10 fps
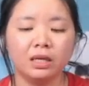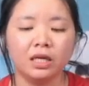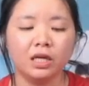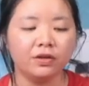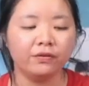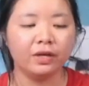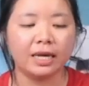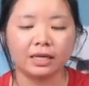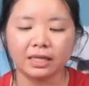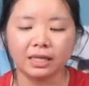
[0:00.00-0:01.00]
the different
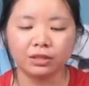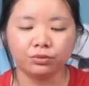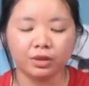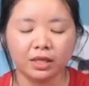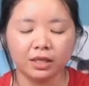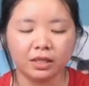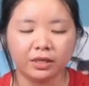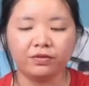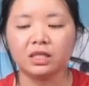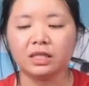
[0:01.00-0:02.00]
accessories,
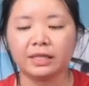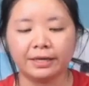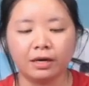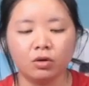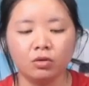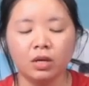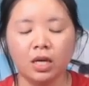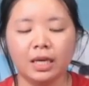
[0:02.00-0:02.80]
different style,